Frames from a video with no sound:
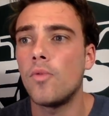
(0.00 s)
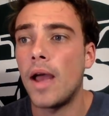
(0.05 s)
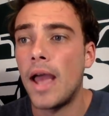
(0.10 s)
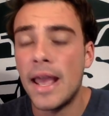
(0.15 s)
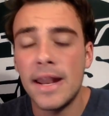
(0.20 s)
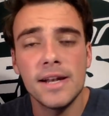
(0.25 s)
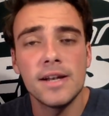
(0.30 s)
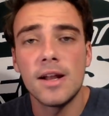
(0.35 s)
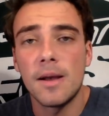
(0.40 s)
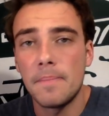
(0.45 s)

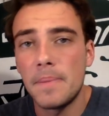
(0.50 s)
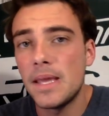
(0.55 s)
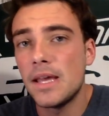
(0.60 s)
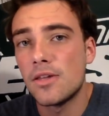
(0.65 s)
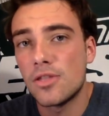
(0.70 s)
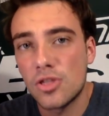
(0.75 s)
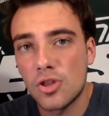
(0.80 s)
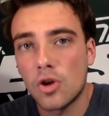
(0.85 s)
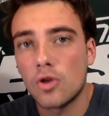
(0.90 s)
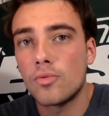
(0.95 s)
ended up being a
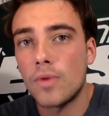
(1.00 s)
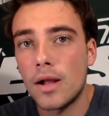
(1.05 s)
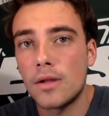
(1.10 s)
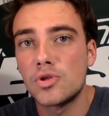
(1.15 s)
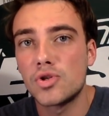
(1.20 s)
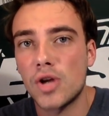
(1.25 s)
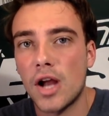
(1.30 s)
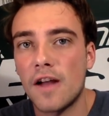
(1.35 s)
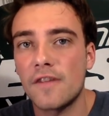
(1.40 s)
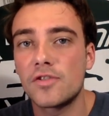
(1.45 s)
third-round
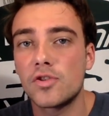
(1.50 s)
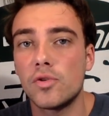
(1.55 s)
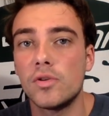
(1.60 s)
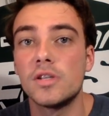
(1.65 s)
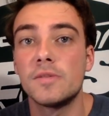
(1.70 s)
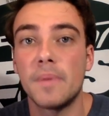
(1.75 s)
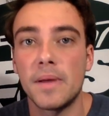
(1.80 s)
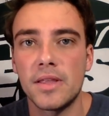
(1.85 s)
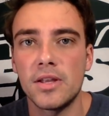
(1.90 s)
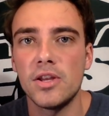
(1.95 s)
draft
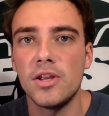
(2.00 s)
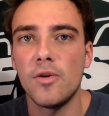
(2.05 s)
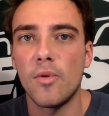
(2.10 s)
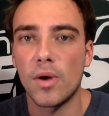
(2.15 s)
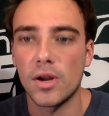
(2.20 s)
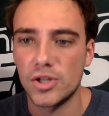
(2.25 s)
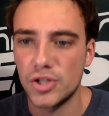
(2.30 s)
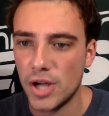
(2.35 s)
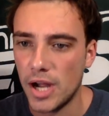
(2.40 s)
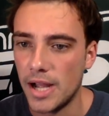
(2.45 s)
choice by the New
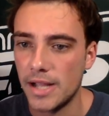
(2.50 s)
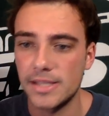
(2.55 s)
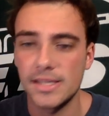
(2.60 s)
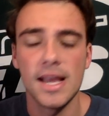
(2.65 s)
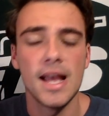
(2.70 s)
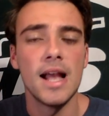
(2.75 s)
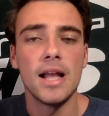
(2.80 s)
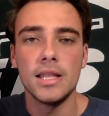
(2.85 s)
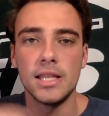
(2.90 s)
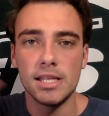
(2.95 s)
York Giants.
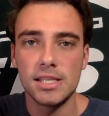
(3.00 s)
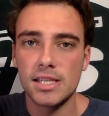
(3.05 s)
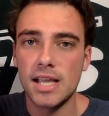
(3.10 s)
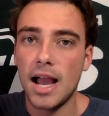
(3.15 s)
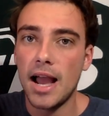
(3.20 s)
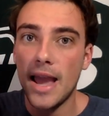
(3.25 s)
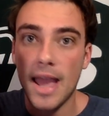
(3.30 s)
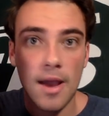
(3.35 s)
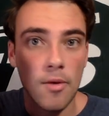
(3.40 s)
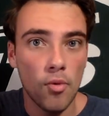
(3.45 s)
This
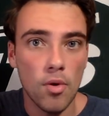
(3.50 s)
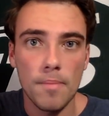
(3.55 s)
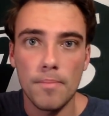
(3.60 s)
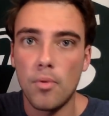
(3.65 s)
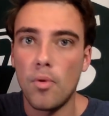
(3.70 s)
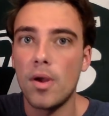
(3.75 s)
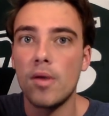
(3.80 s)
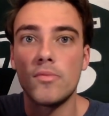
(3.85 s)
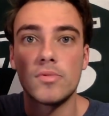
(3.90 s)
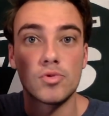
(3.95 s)
guy, at one
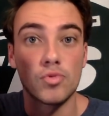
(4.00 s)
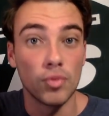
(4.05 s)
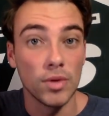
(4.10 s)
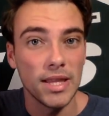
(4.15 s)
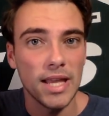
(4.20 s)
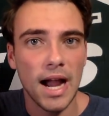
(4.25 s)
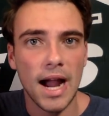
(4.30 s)
point, was really